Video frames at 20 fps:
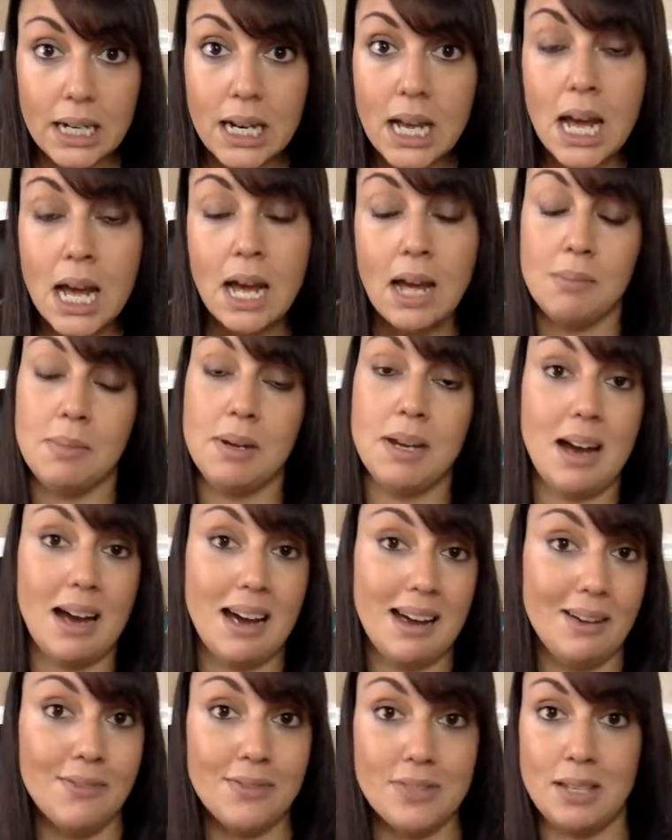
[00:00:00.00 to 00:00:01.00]
I mean,
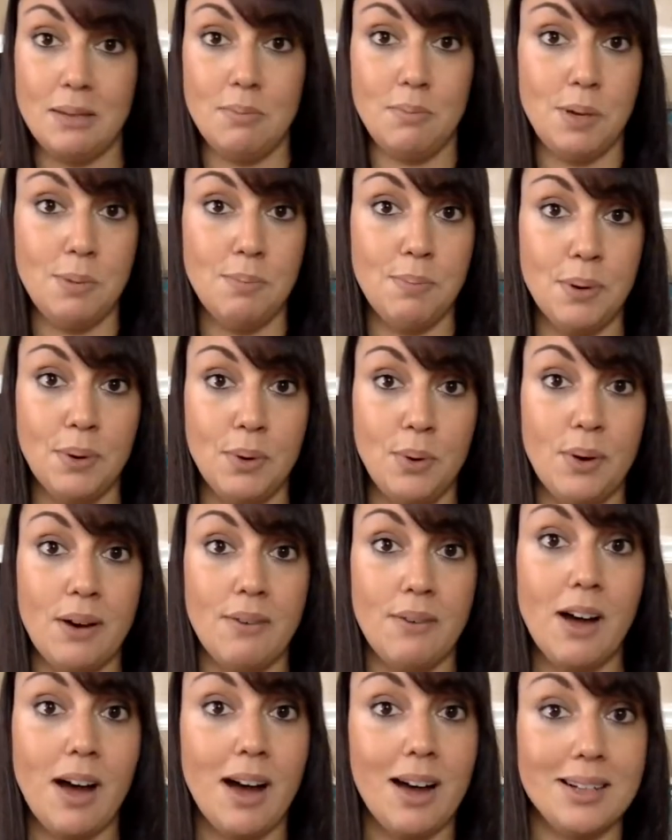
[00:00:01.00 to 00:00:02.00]
I have seen people who
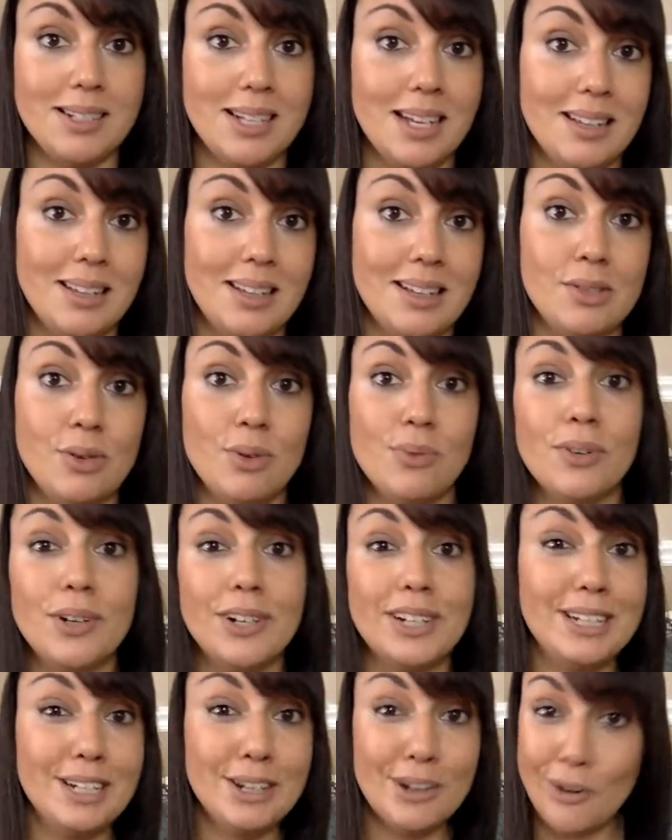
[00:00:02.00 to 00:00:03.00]
have content that's over
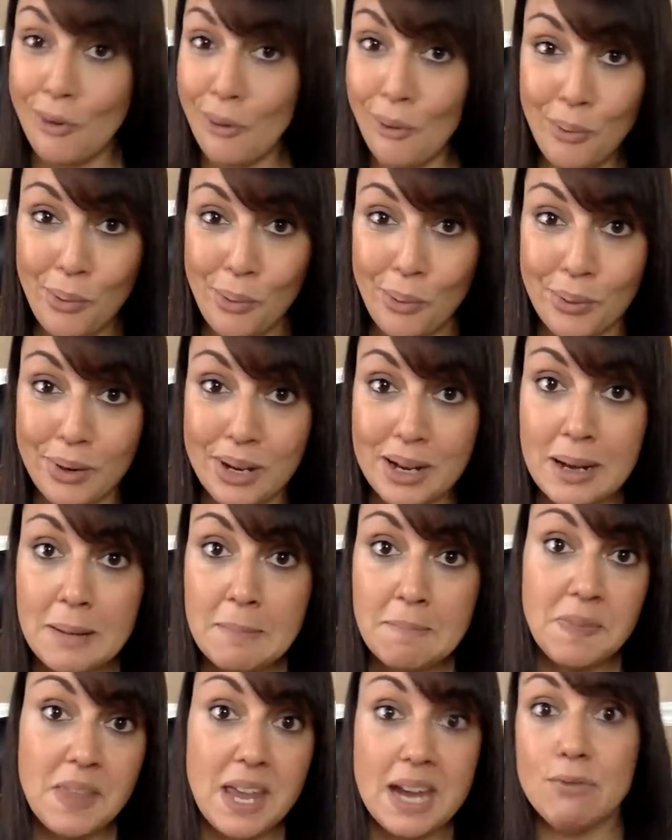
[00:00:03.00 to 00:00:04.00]
a year old,
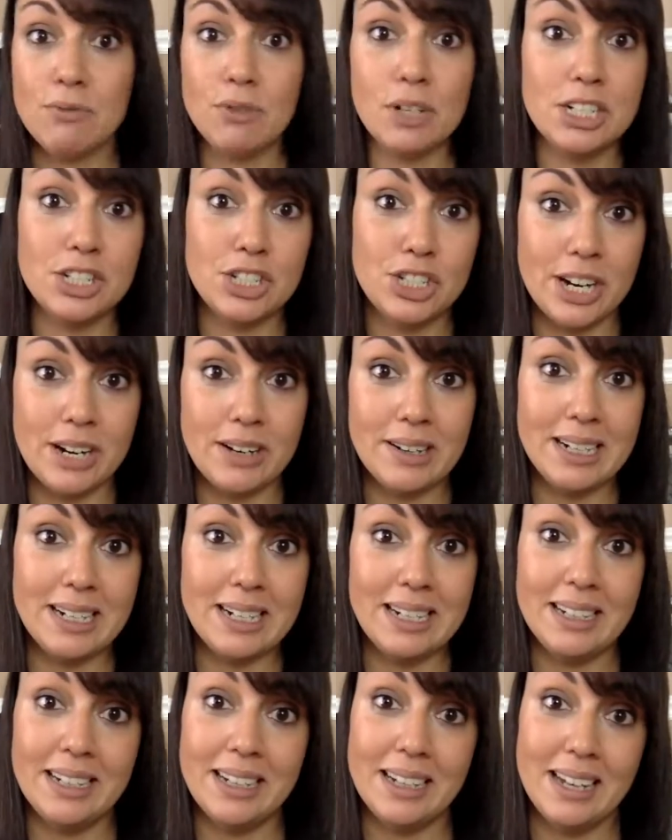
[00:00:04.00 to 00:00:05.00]
they
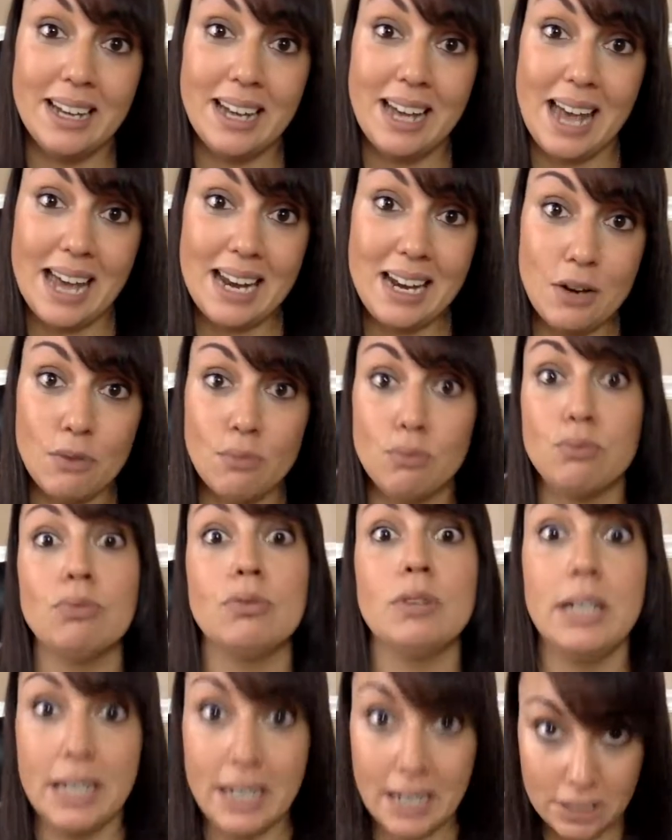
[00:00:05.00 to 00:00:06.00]
reshare it and it
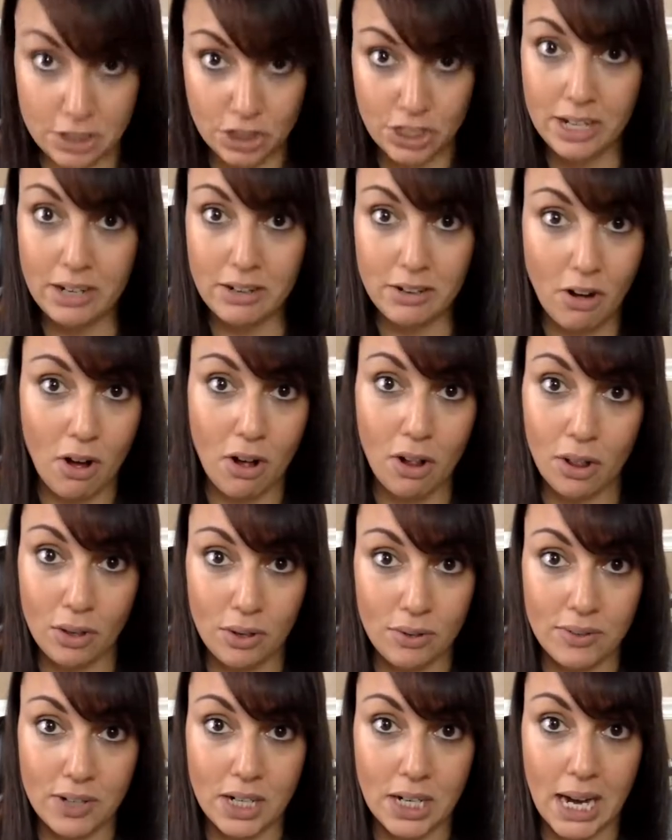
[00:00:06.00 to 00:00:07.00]
re-gets shared all
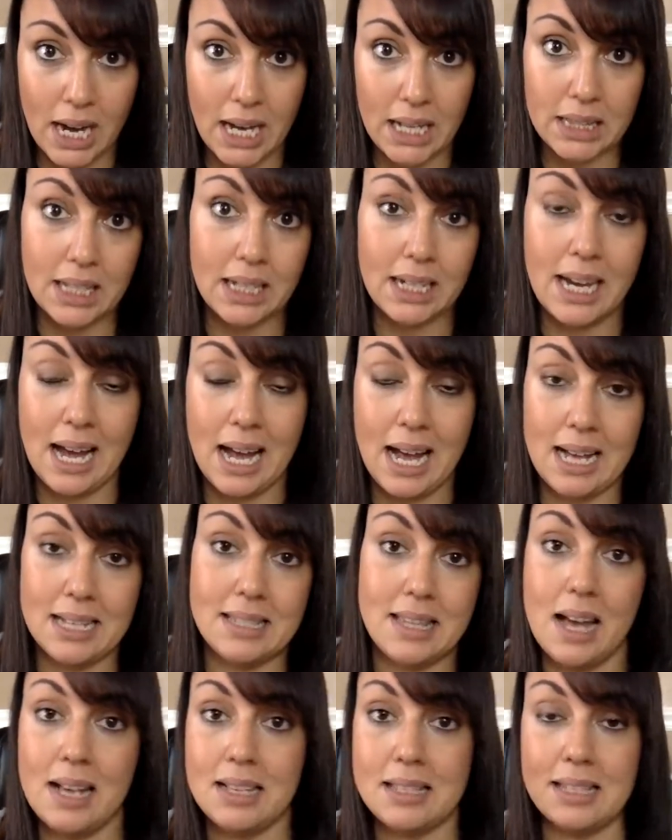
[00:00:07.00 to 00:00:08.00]
over again. Like it has
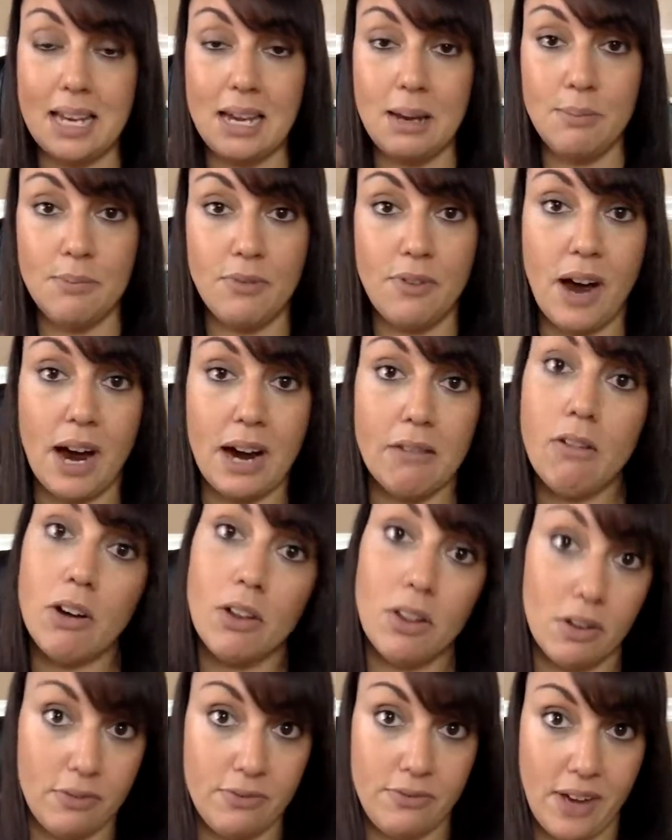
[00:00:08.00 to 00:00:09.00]
that same
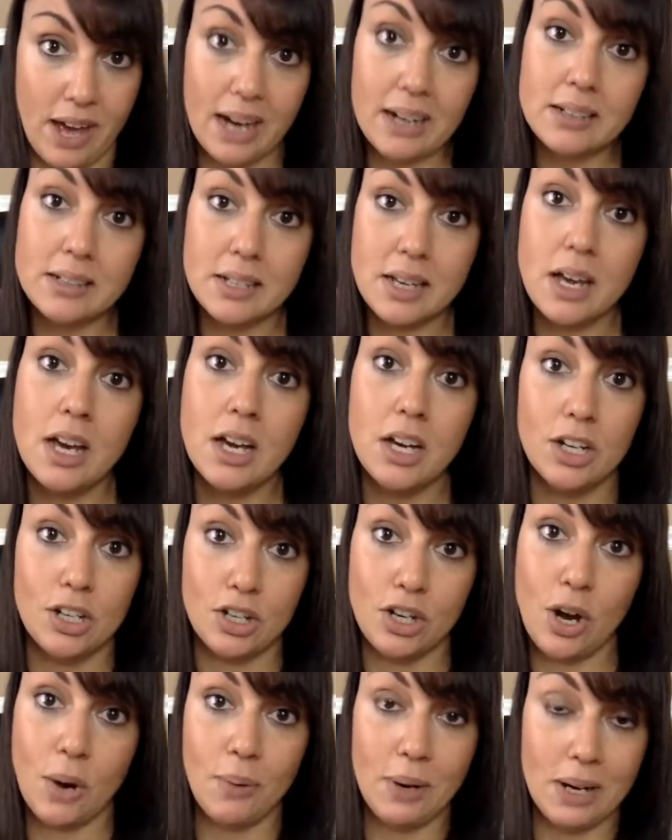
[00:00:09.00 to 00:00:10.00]
viral effect
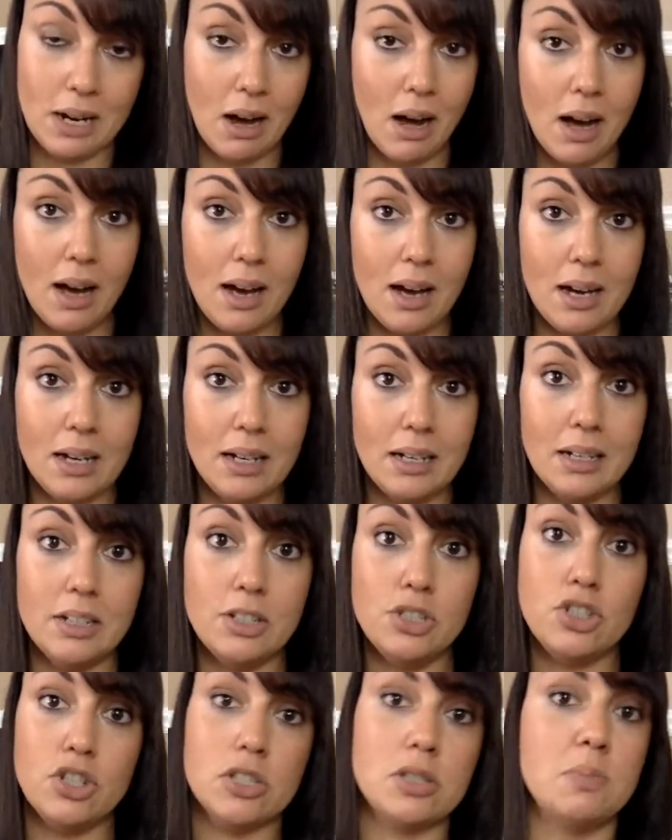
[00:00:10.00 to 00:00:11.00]
going on
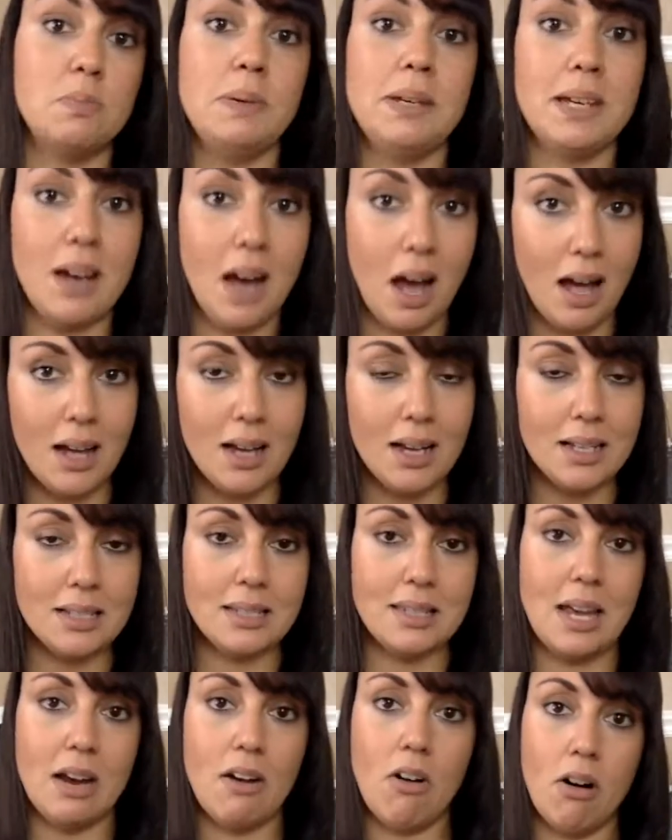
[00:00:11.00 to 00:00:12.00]
just because
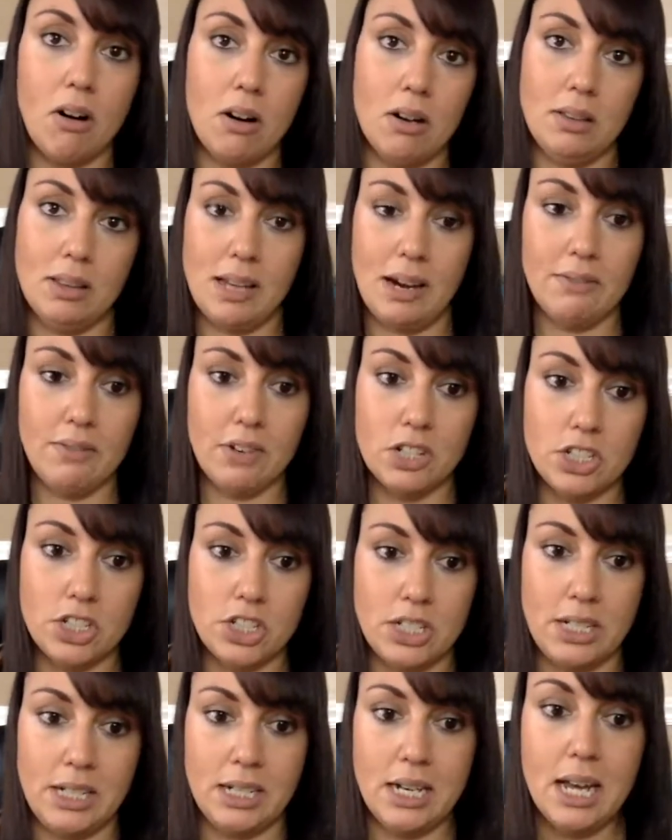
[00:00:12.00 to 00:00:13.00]
they are
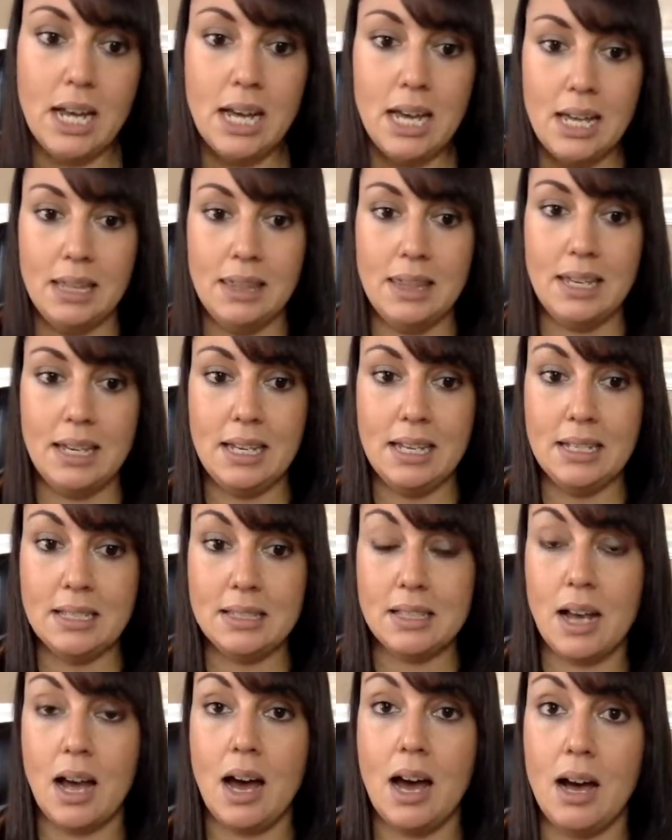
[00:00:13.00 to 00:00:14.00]
leveraging
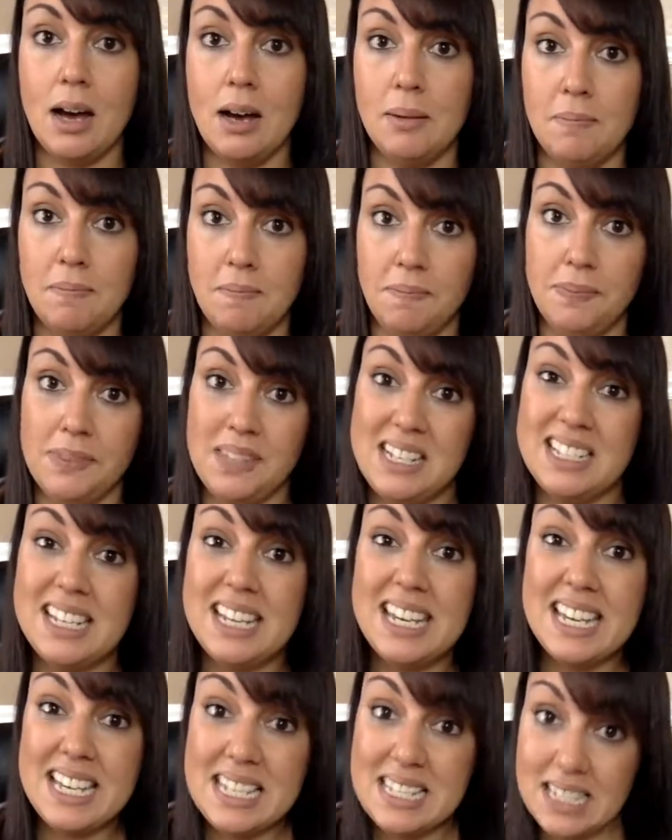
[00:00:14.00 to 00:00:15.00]
these
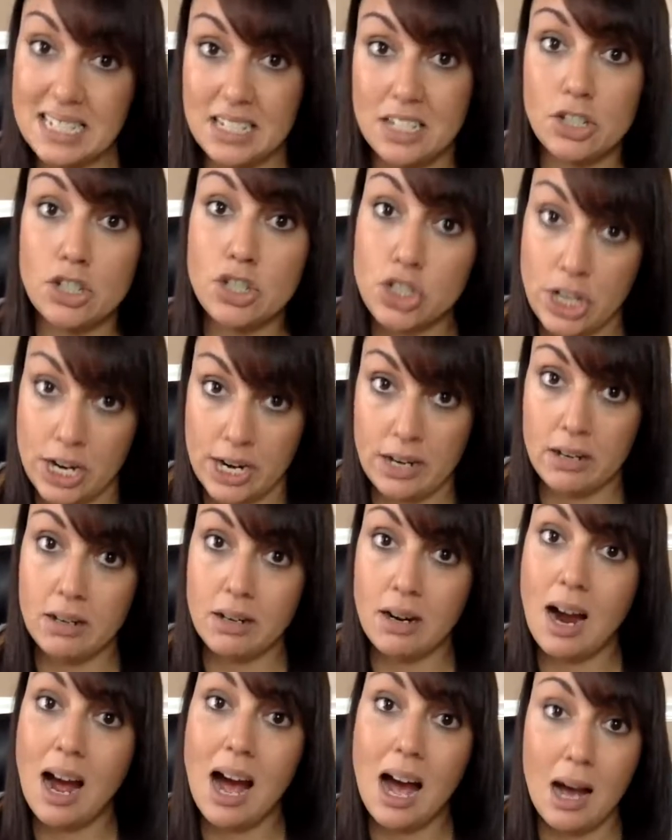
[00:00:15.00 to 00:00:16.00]
easy to
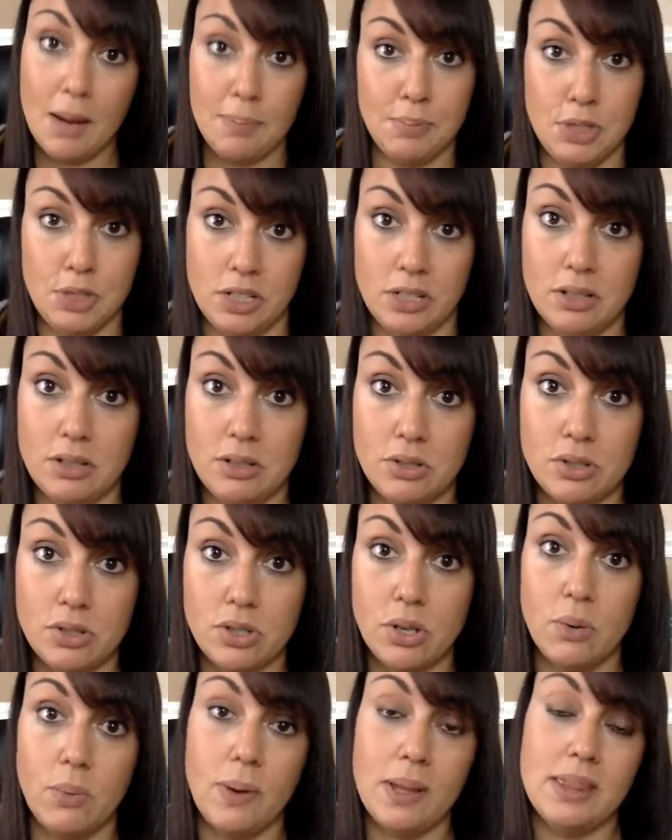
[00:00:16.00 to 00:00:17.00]
share options.
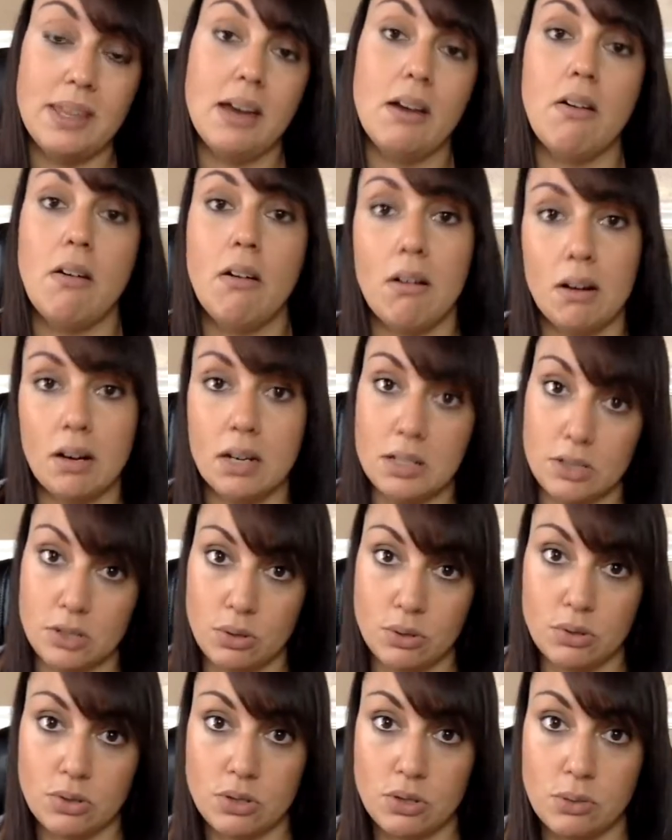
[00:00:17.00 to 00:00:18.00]
So when they are on
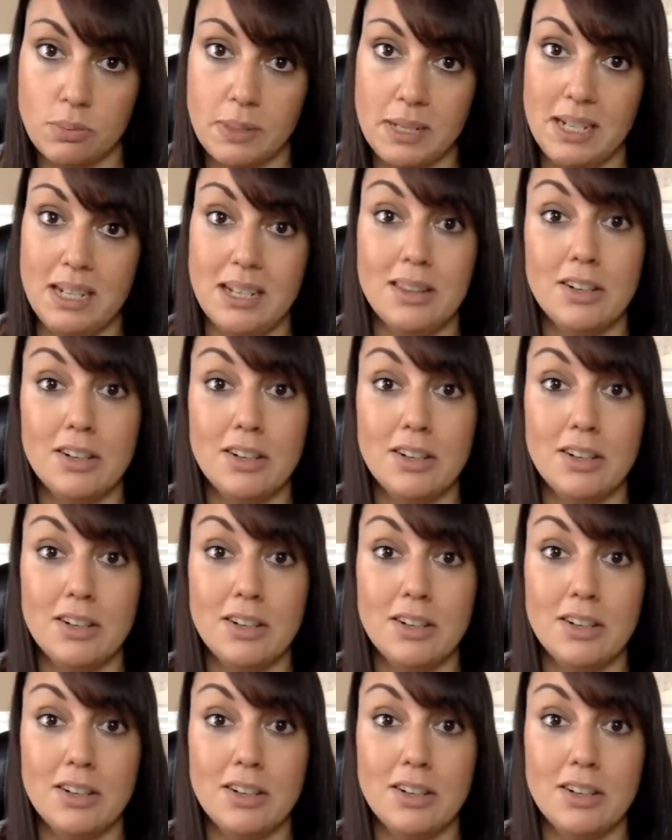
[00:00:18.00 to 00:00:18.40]
social media,